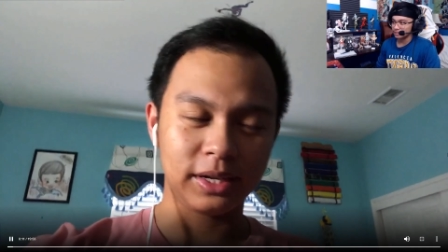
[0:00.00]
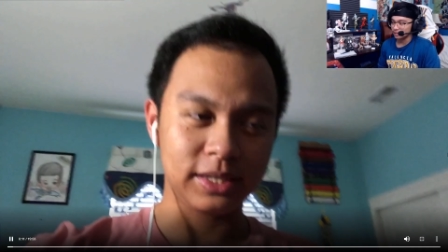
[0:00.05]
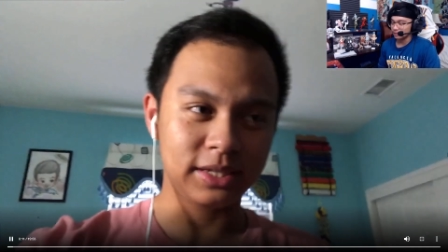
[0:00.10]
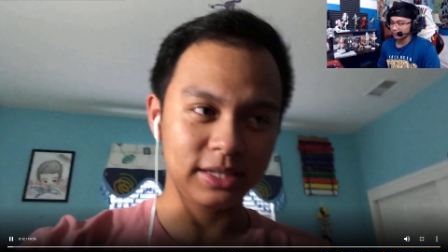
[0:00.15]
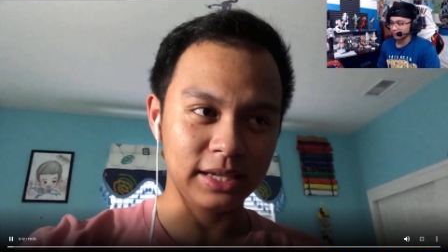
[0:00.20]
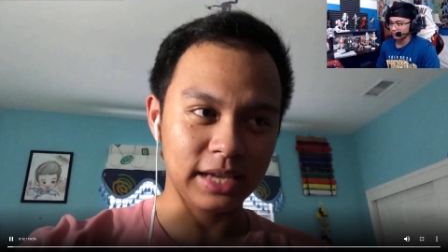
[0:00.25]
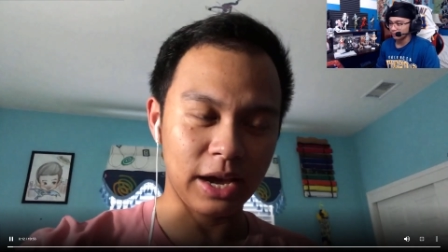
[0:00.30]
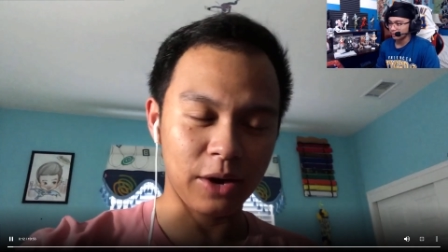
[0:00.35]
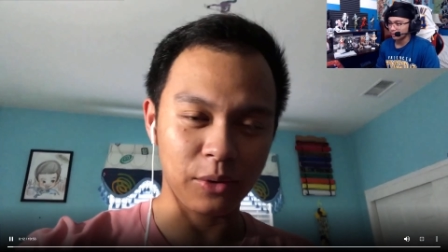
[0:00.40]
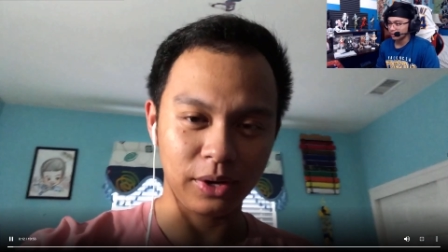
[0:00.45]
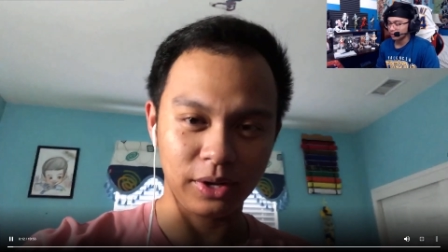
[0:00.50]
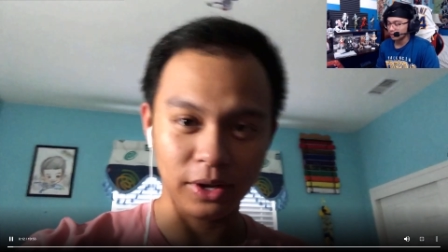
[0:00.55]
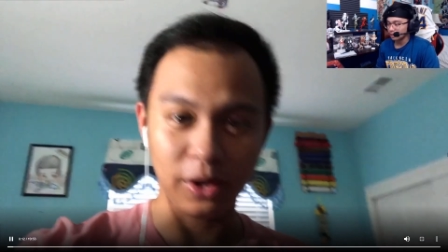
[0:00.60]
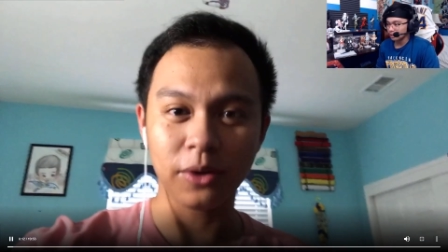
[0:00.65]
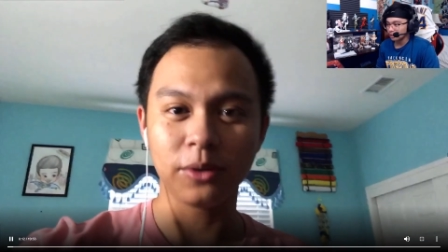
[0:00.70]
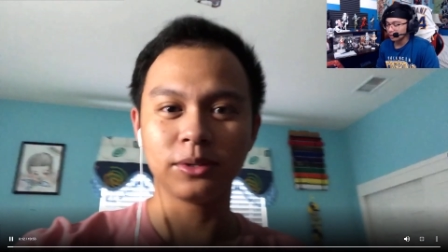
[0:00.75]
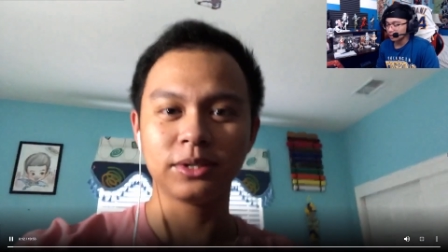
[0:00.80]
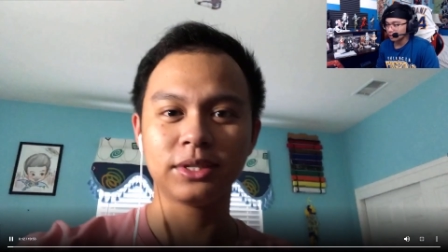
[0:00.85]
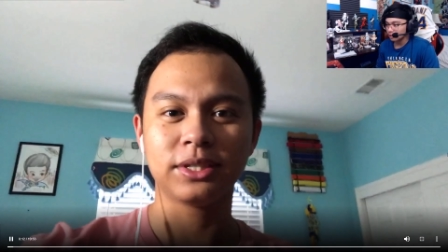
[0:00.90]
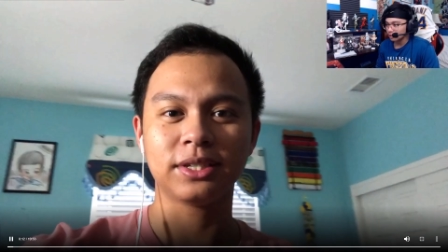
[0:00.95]
We're gonna see how it
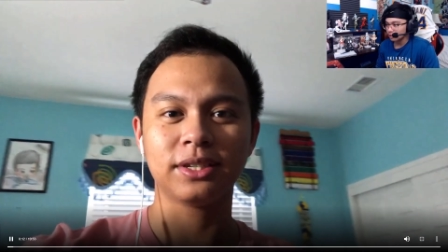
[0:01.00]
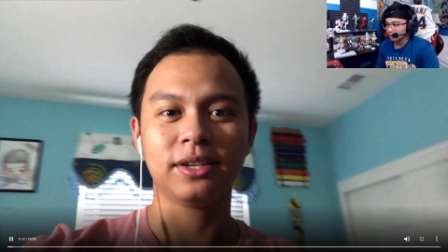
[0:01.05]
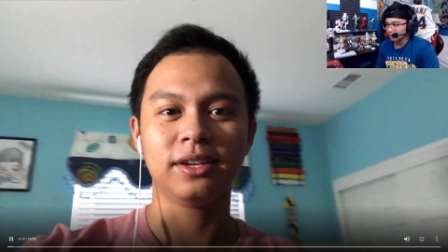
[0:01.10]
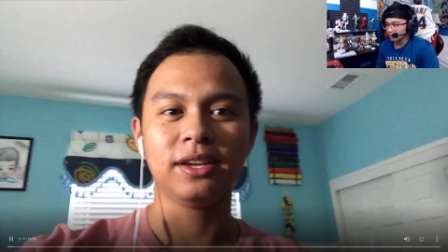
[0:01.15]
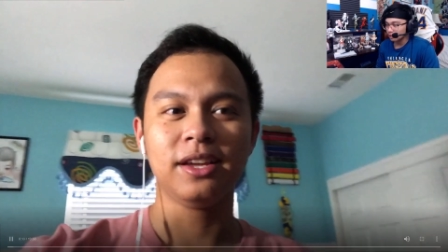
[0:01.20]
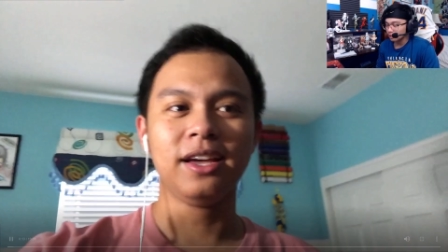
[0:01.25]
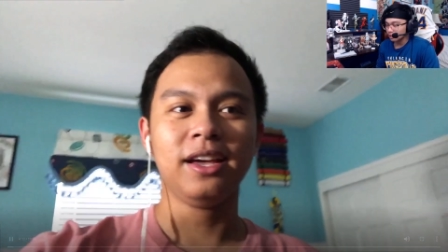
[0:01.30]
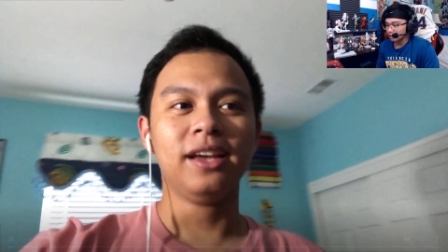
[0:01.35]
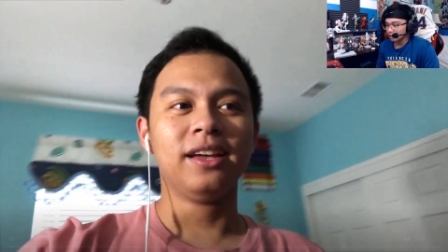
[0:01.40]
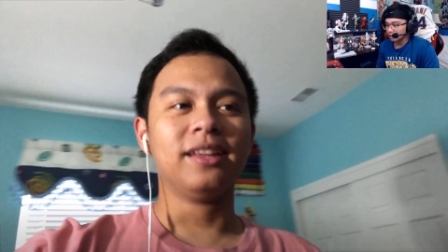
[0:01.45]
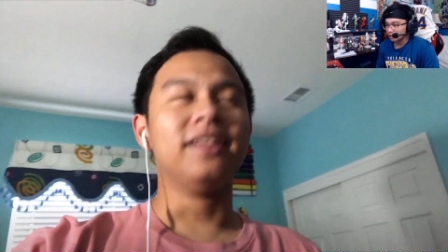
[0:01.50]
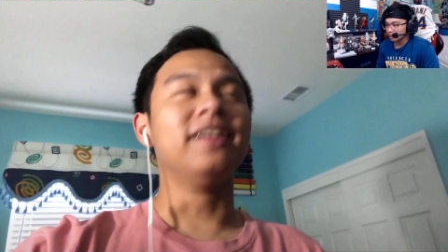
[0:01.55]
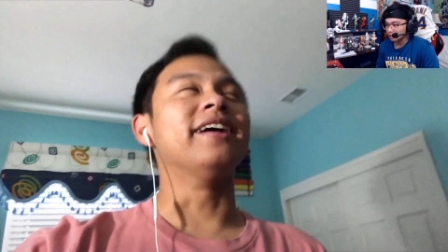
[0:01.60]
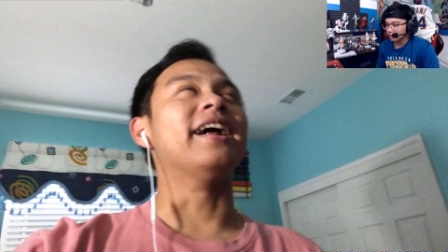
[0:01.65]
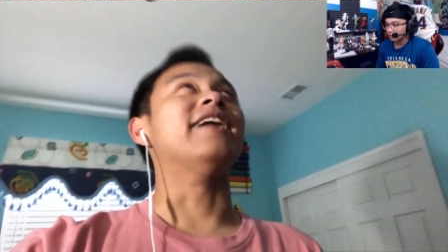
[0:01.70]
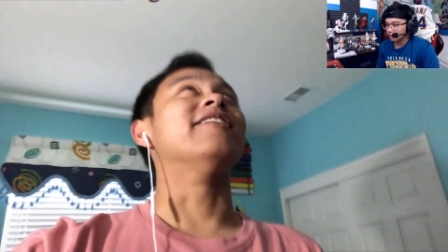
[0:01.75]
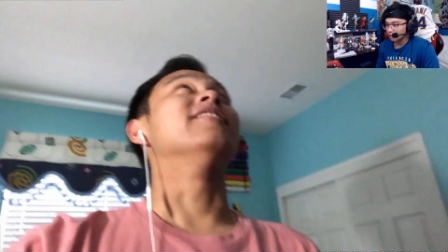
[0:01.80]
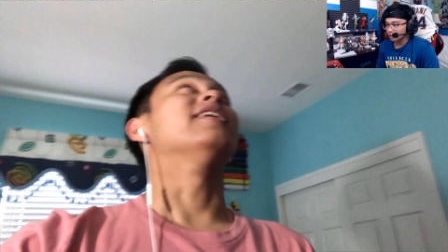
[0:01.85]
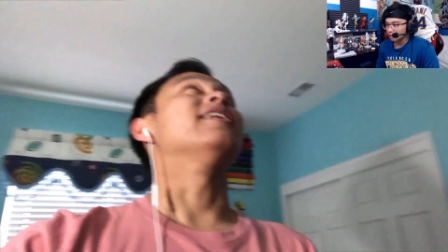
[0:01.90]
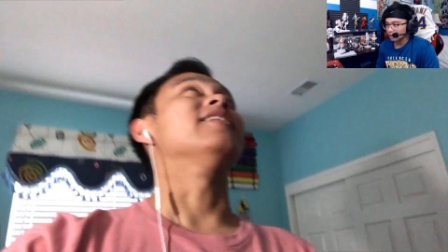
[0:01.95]
goes. Yeah,
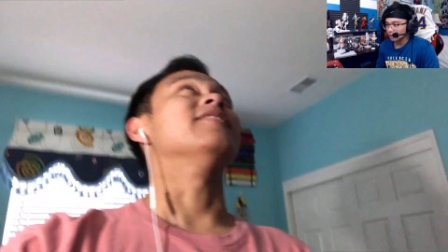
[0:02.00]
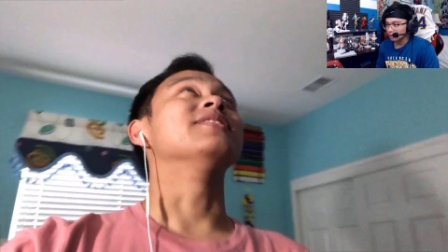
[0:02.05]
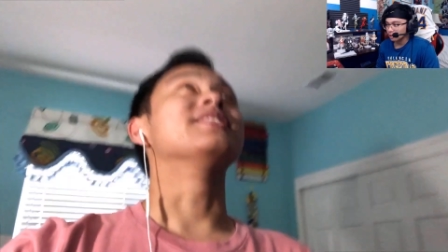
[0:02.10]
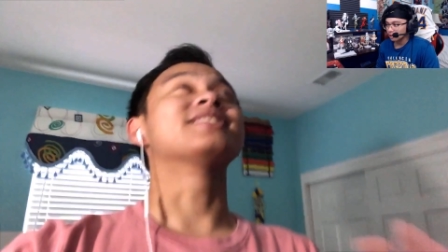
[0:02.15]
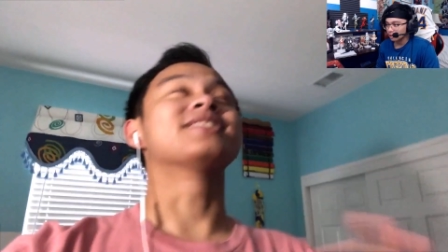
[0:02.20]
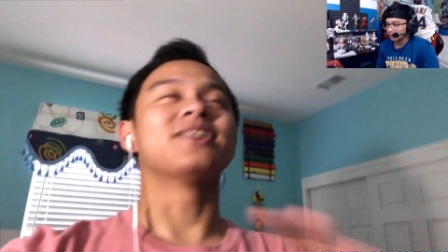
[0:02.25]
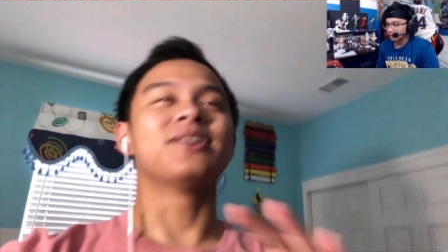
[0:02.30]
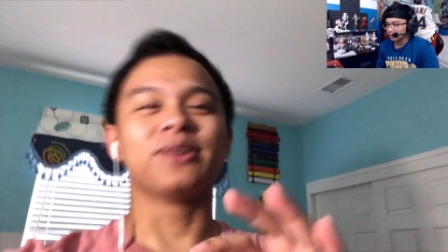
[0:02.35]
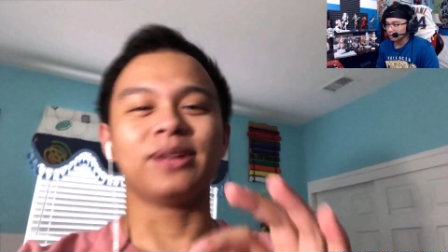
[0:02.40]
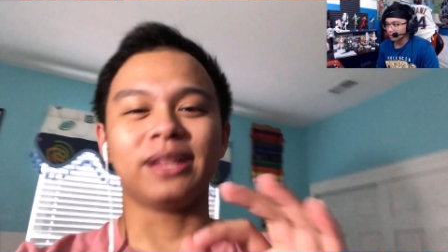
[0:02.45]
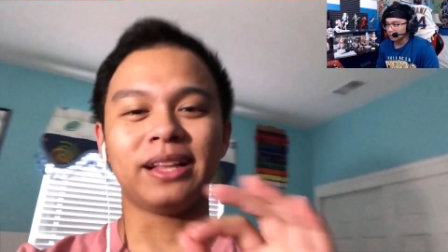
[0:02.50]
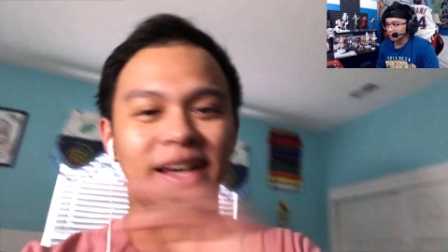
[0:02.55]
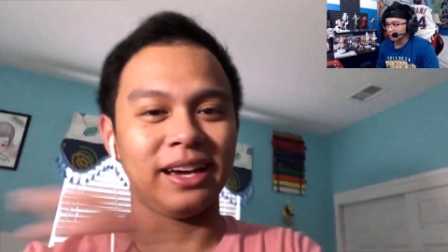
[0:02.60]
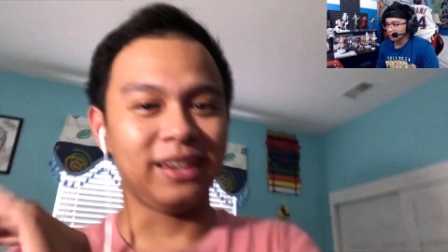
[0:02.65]
I'm so